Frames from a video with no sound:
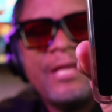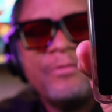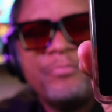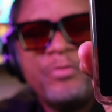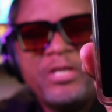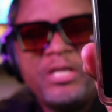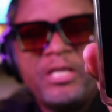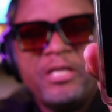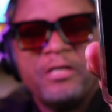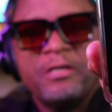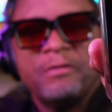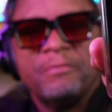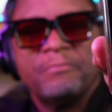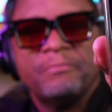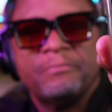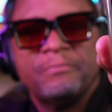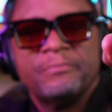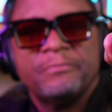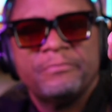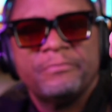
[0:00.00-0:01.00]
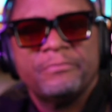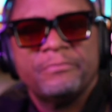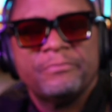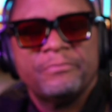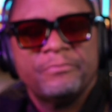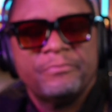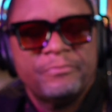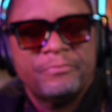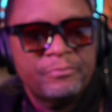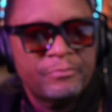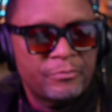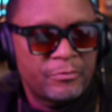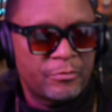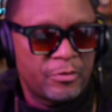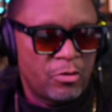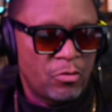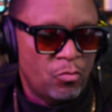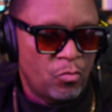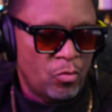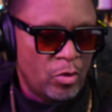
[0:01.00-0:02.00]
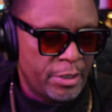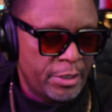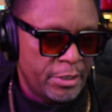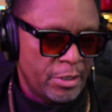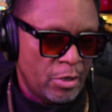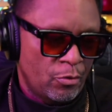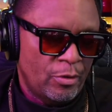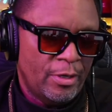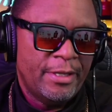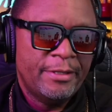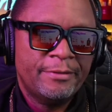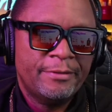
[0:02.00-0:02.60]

p.m., the one and only.